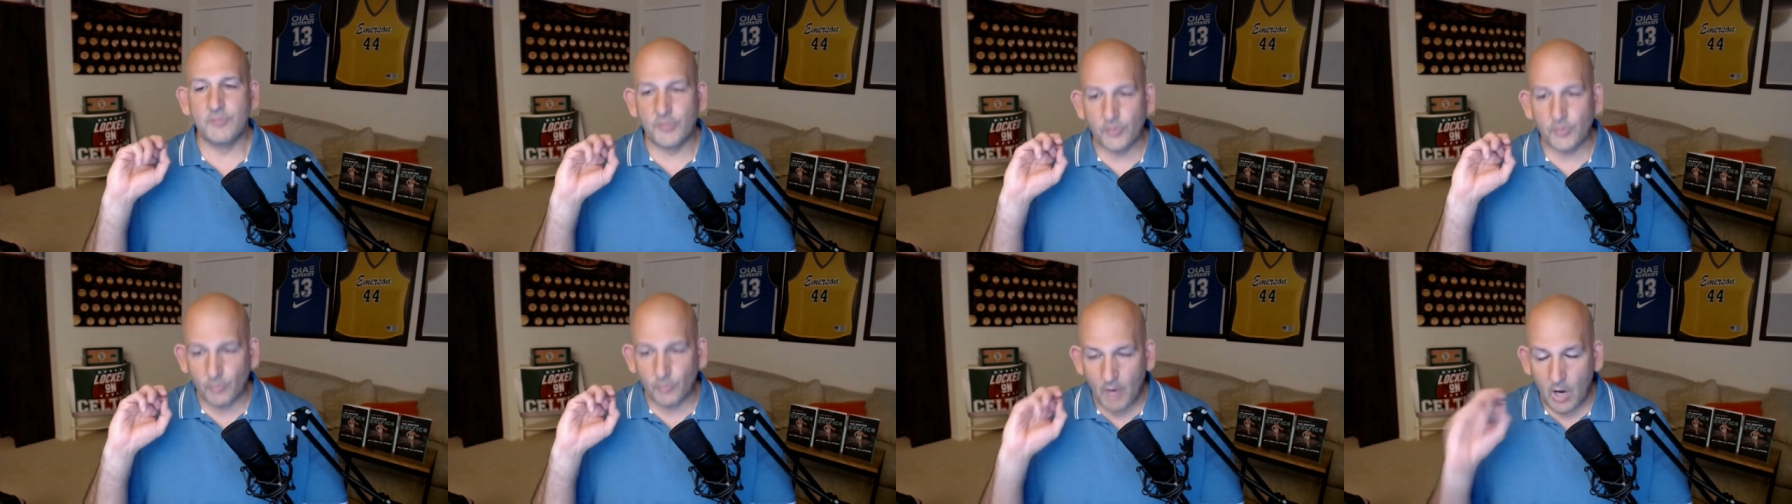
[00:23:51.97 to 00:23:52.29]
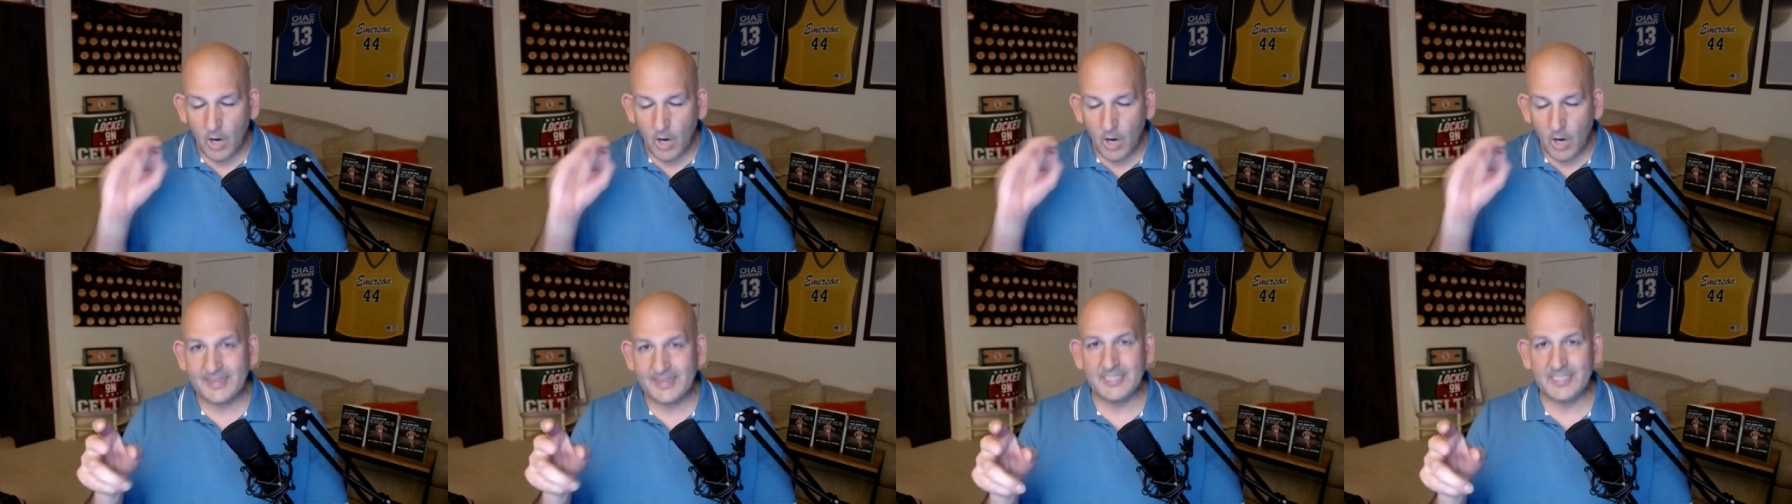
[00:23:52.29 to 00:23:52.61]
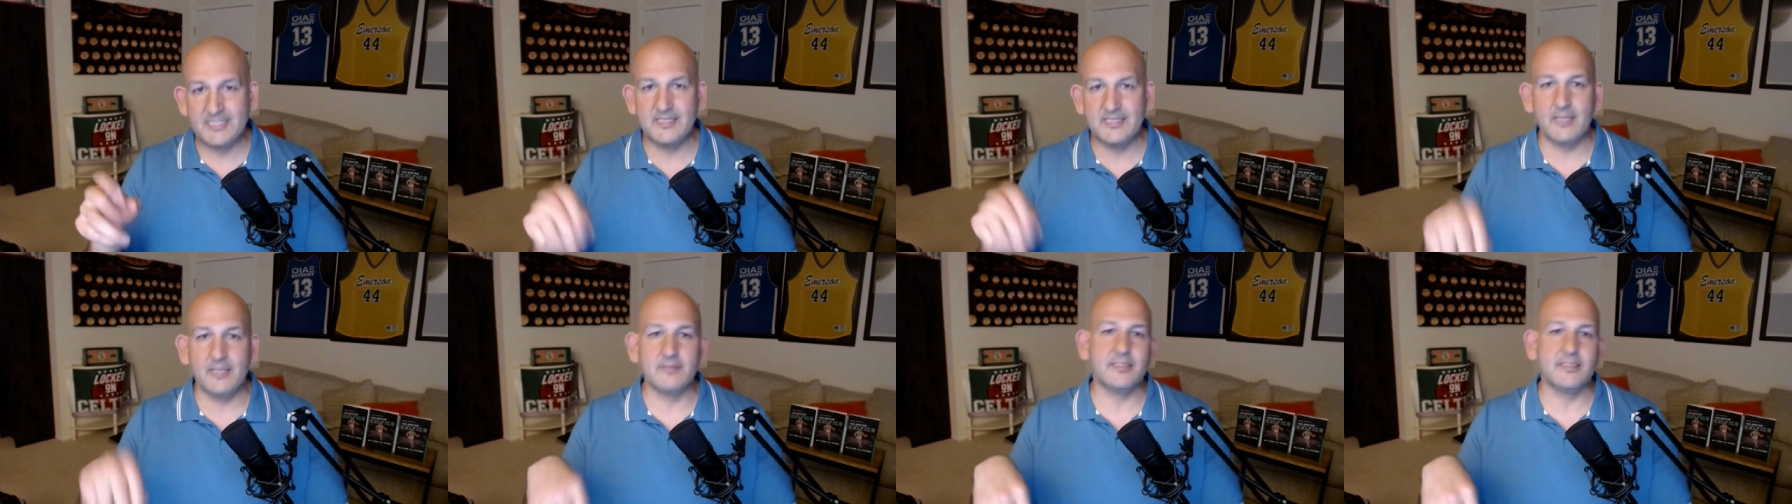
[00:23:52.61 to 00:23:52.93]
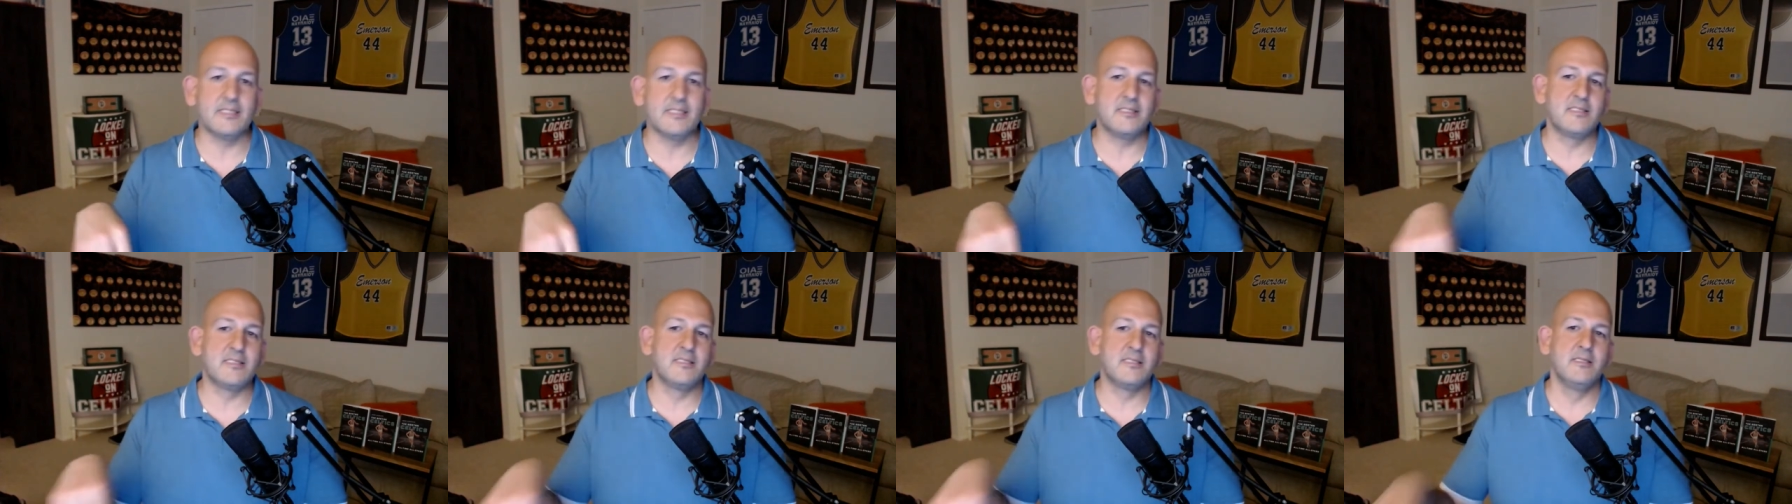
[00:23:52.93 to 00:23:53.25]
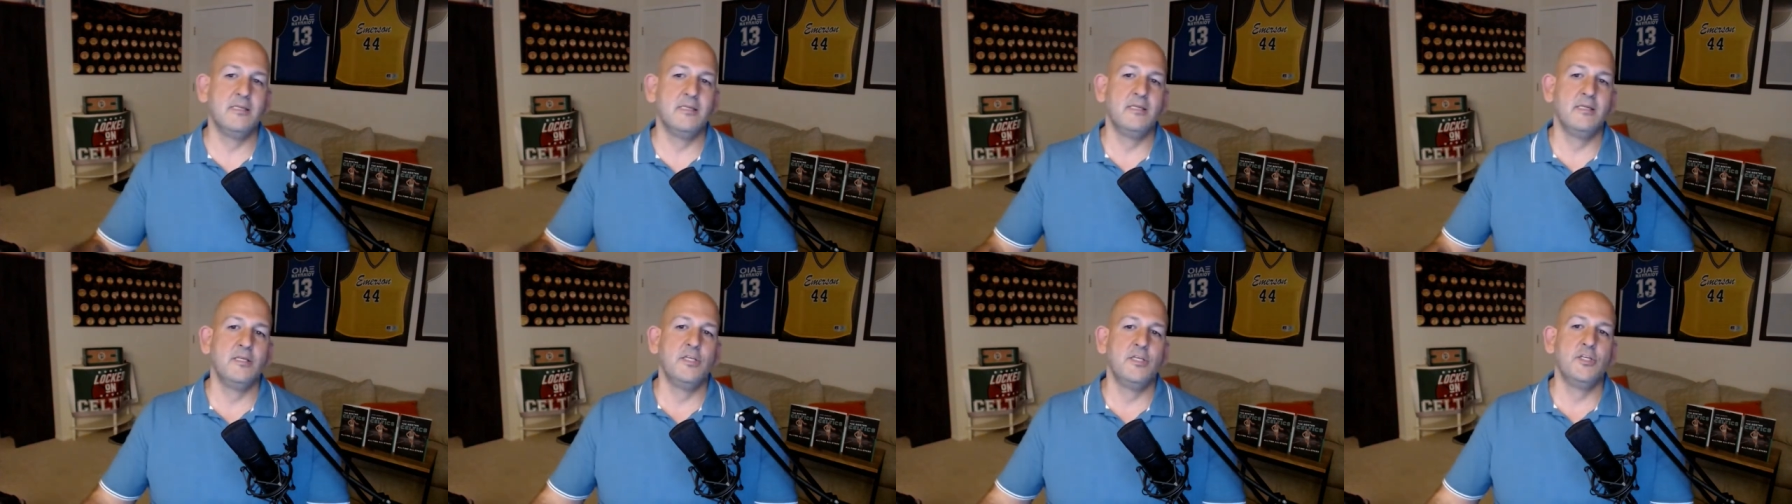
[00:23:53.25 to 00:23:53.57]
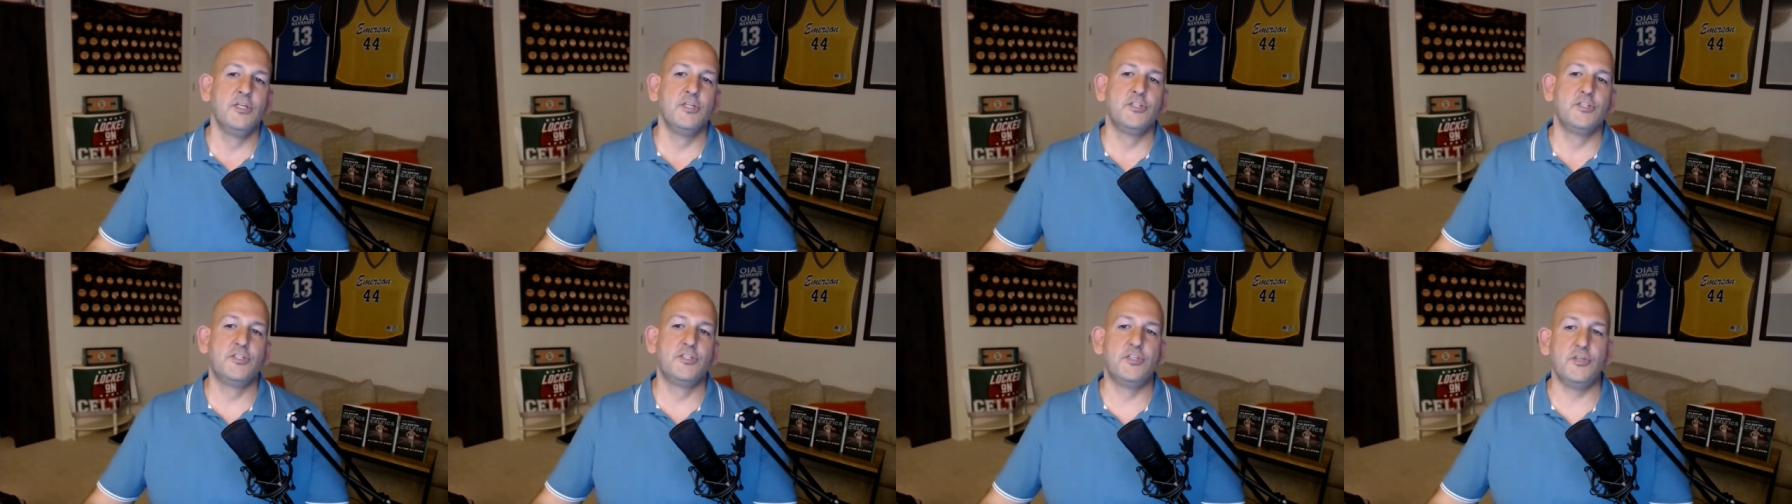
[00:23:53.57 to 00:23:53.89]
throw at the Celtics
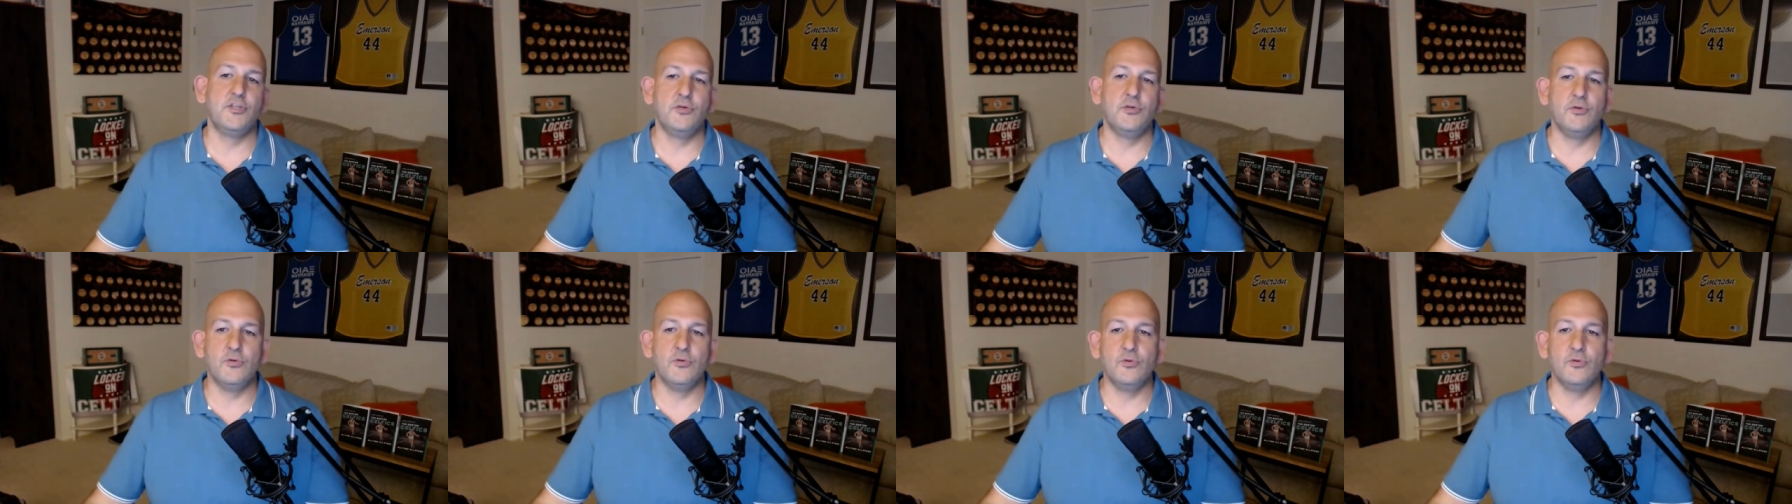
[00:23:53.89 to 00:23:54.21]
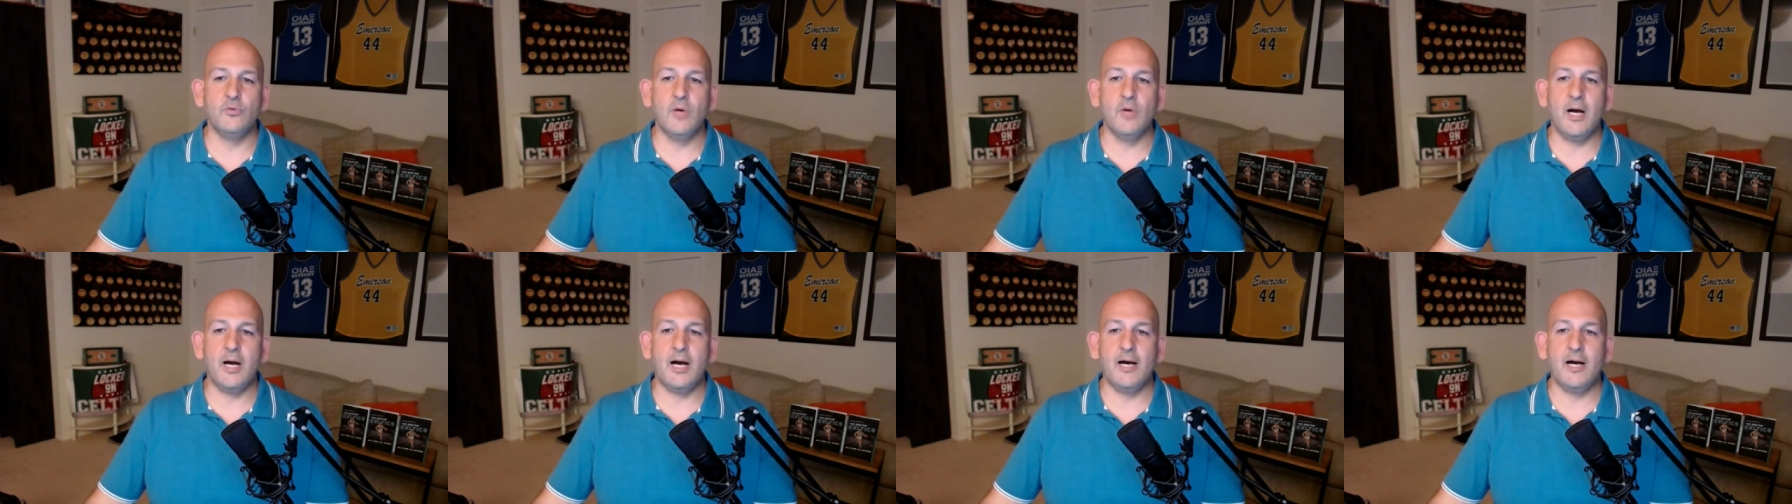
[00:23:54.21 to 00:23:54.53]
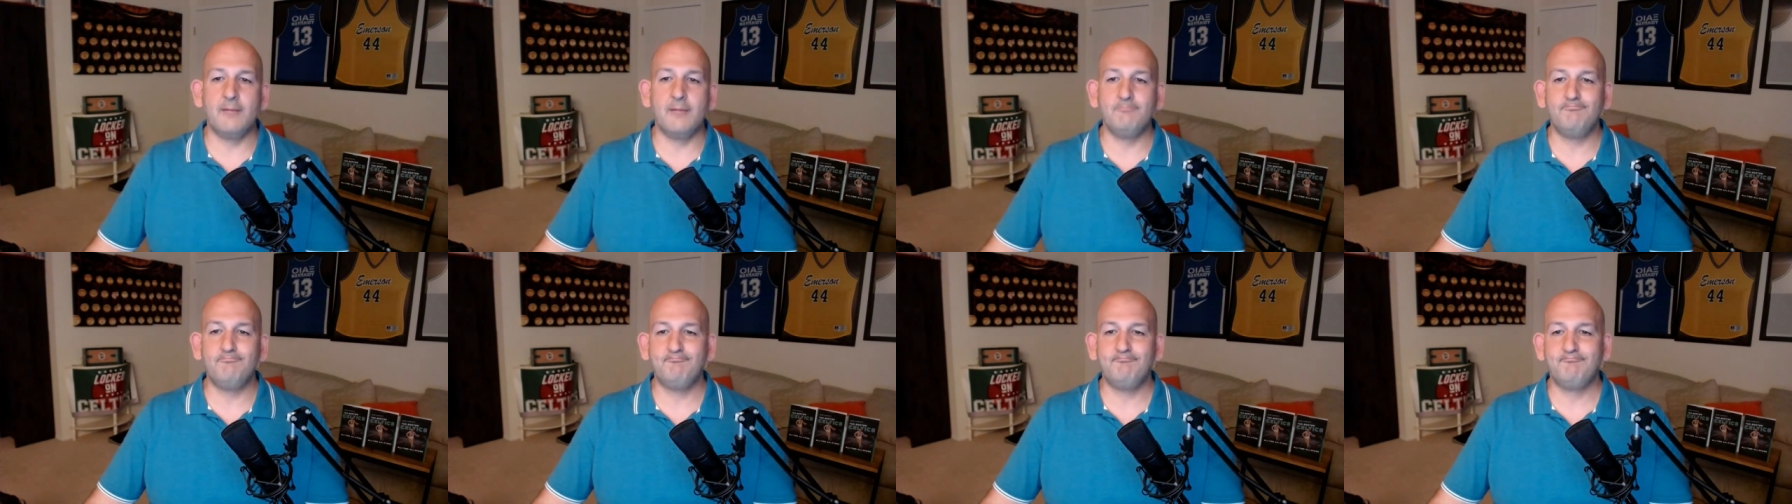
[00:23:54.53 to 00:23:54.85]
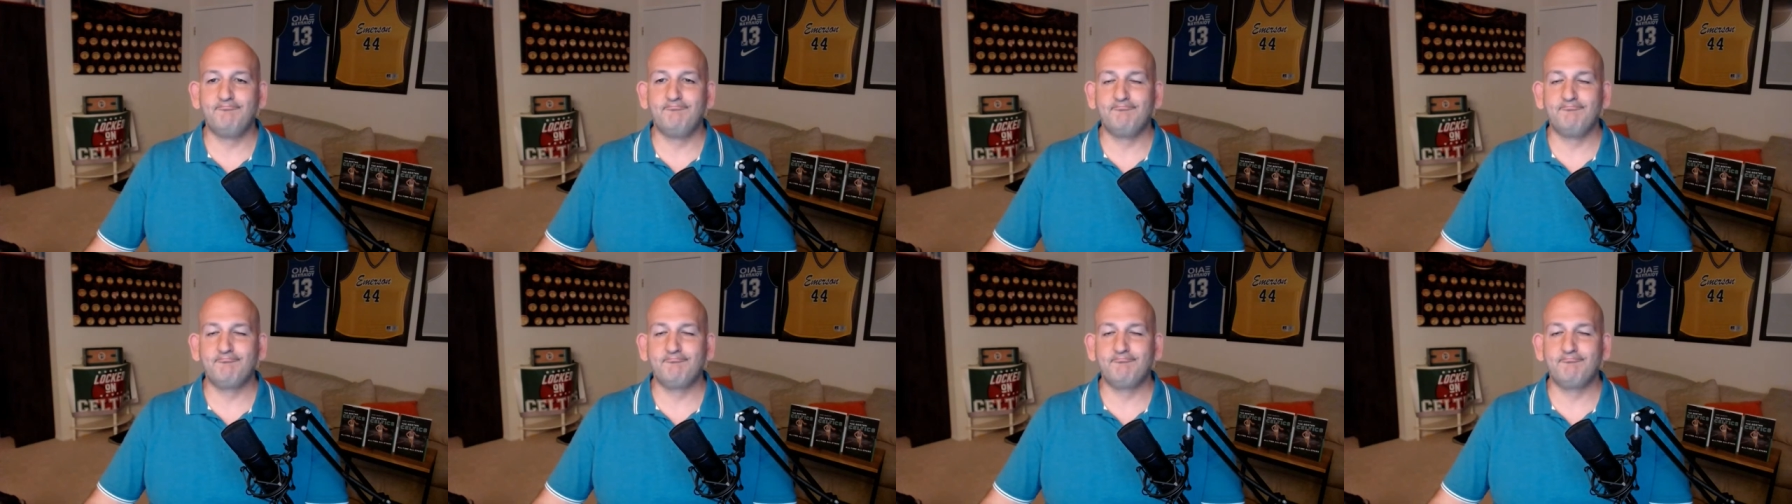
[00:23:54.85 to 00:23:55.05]
to um,